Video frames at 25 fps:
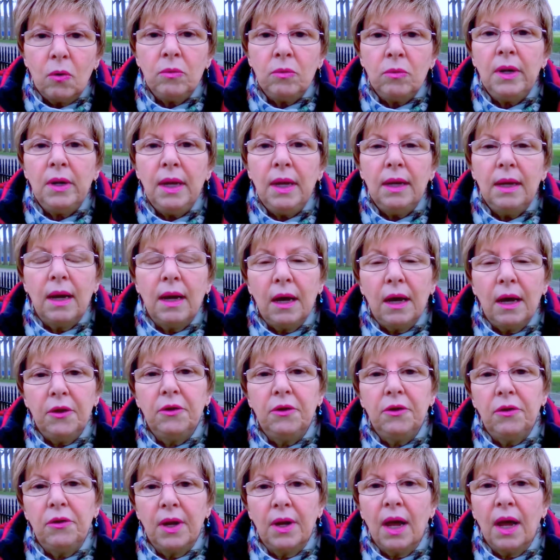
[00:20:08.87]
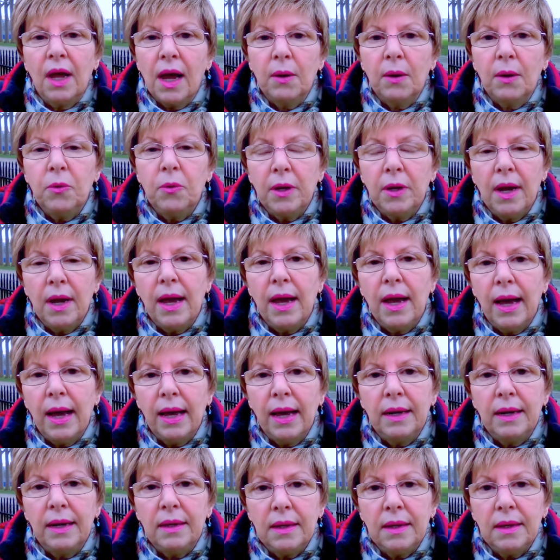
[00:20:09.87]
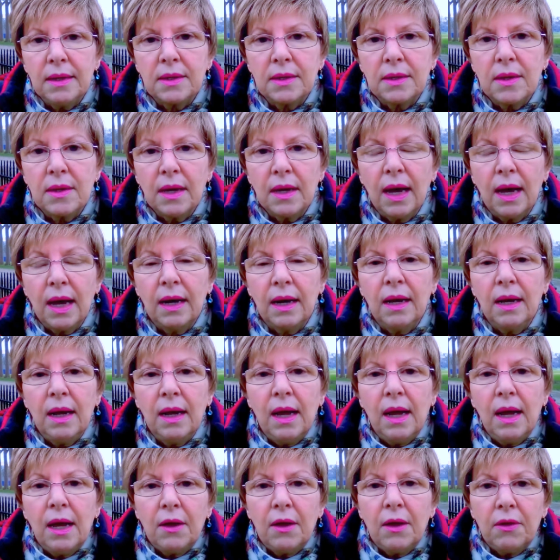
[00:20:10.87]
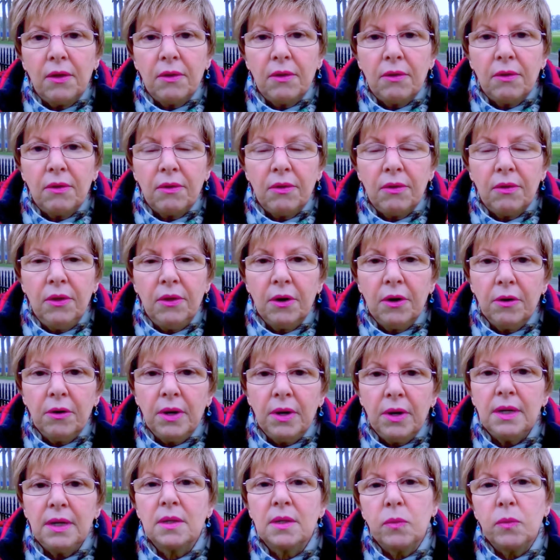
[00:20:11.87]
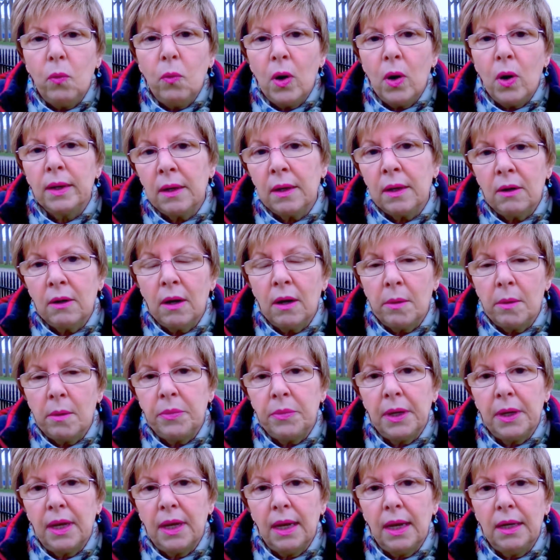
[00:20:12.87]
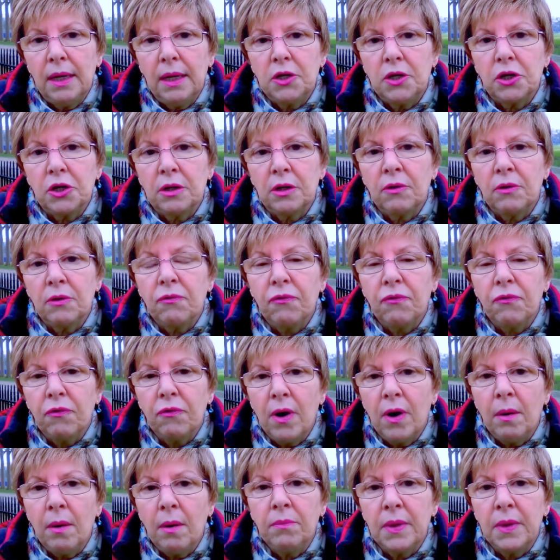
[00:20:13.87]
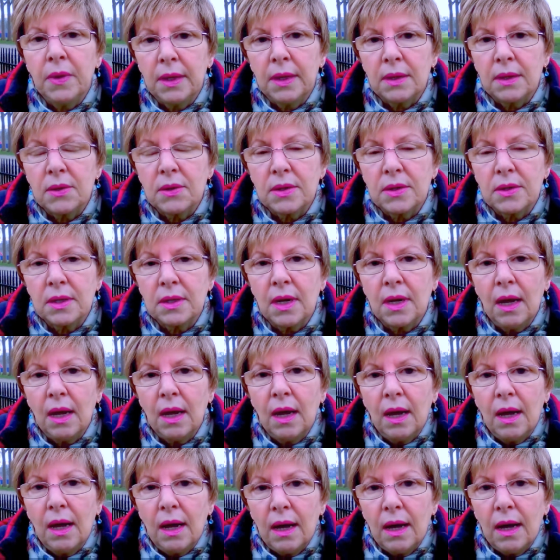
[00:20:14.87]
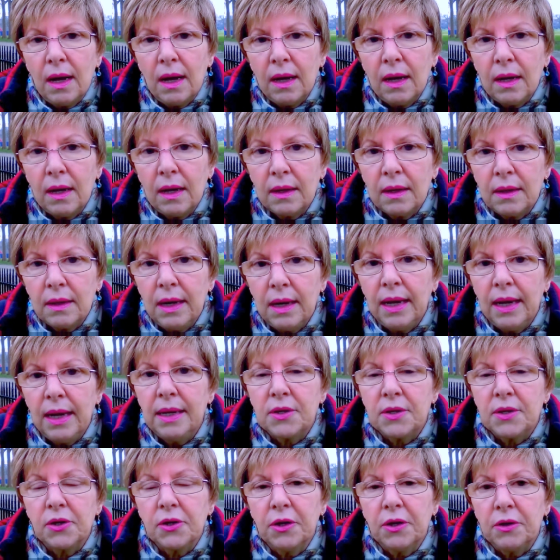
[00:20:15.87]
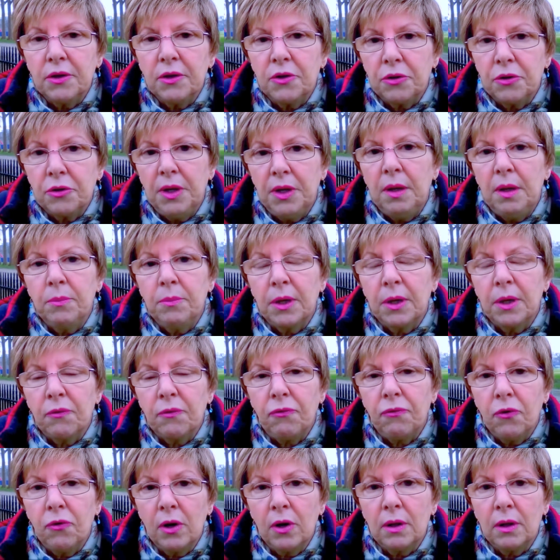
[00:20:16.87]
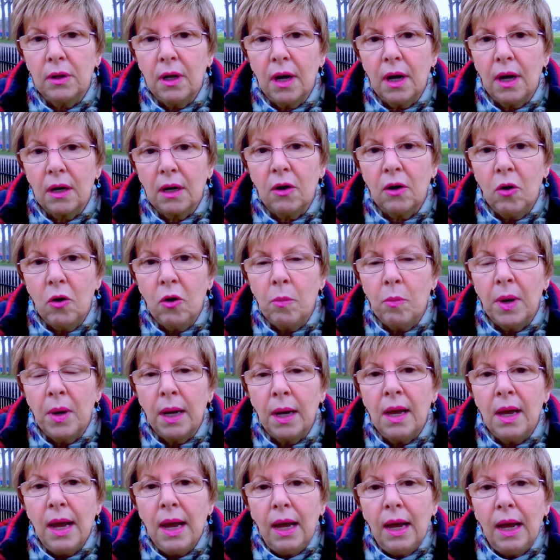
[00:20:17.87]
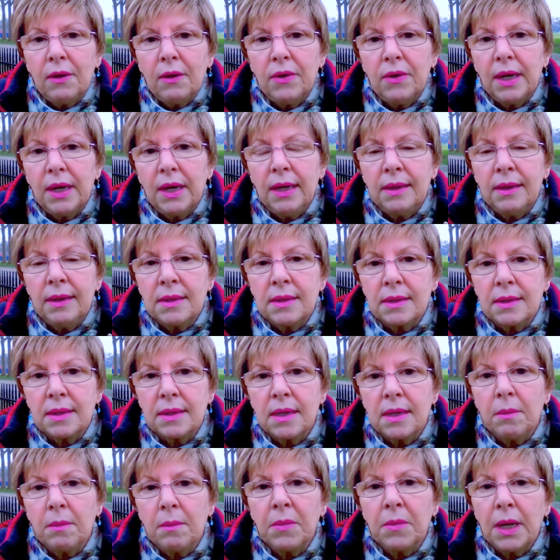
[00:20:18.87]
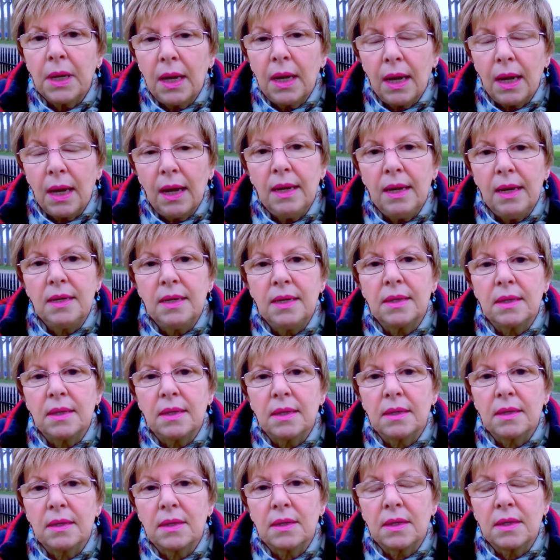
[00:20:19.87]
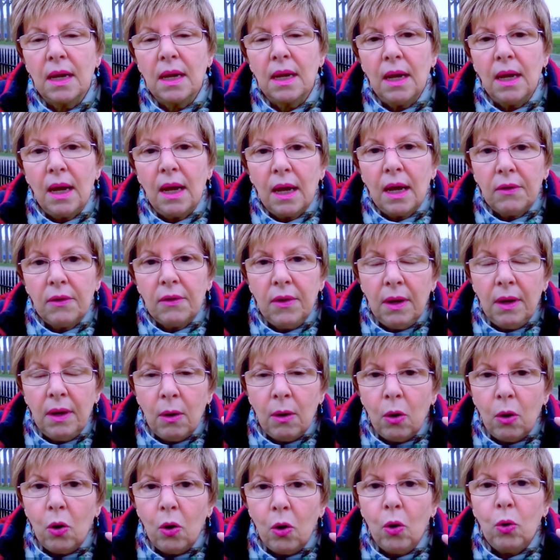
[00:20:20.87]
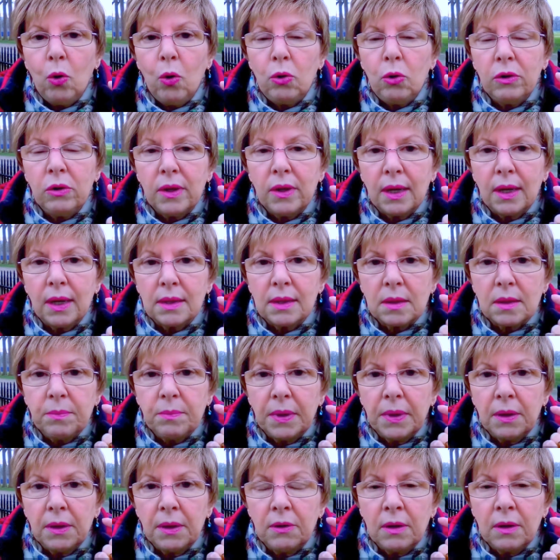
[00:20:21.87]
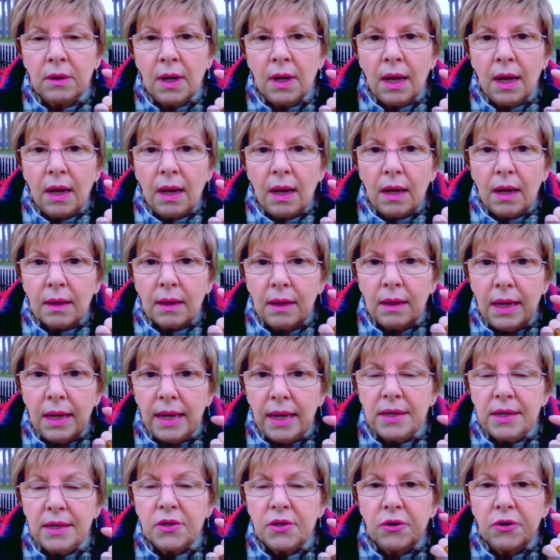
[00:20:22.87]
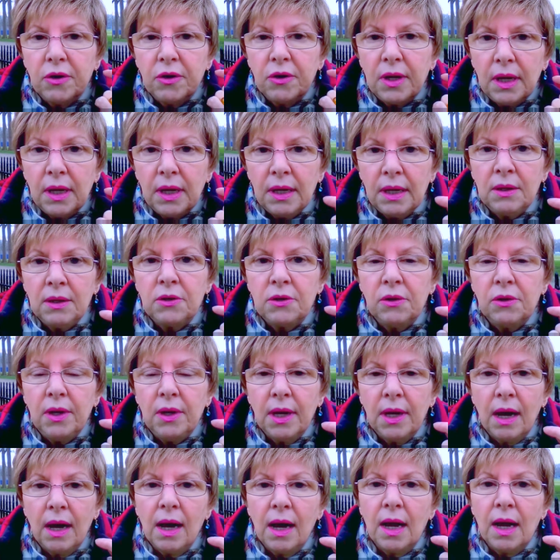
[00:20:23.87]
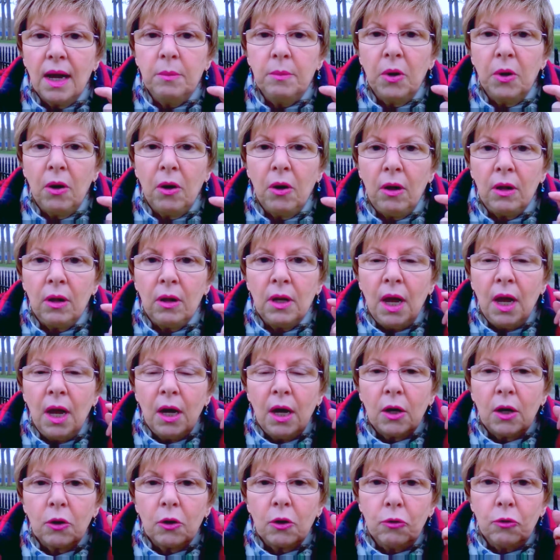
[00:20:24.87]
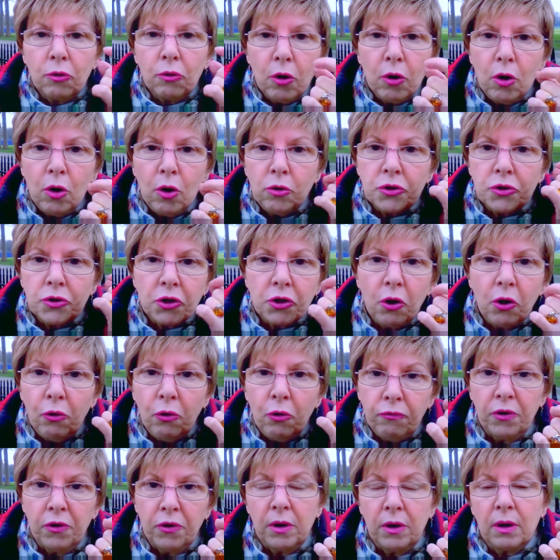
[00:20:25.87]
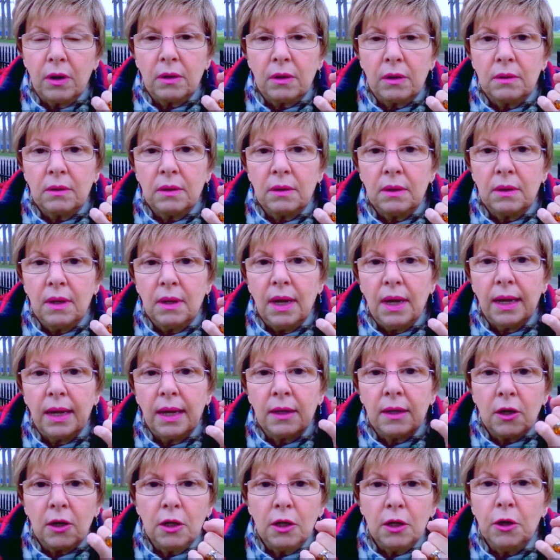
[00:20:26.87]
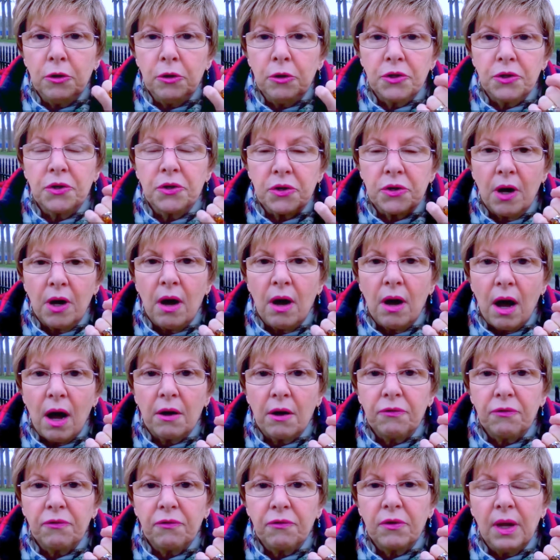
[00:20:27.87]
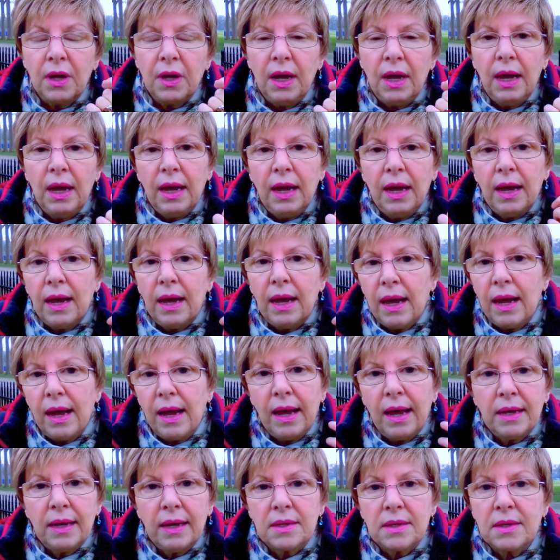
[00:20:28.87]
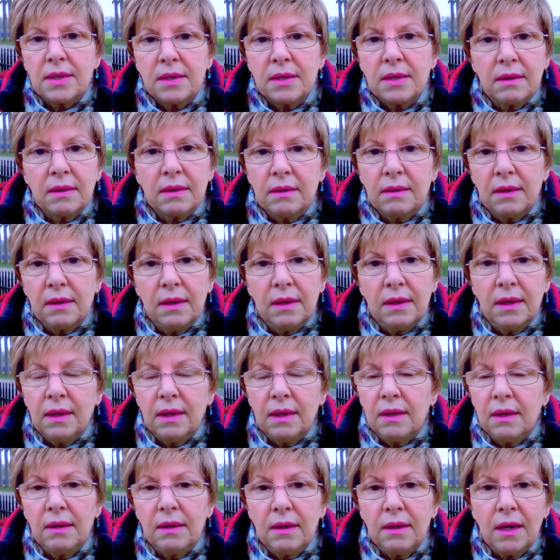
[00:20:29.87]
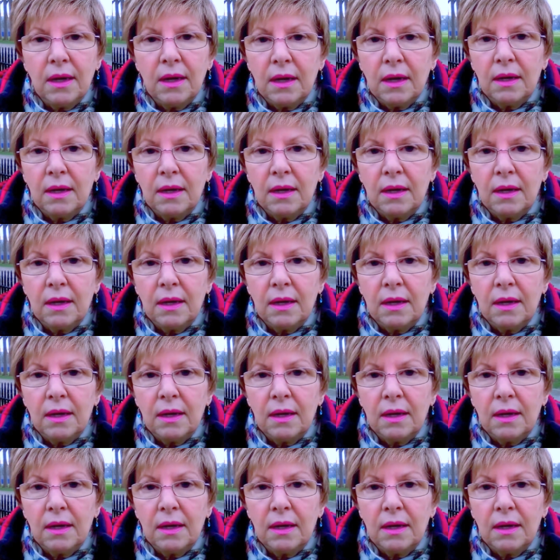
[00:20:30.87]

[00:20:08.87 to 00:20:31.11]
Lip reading: only other thing I would add is that there is one complication from this laser treatment for glaucoma, that in some cases the hole that's been lasered into the eyeball grows over and closes off, as it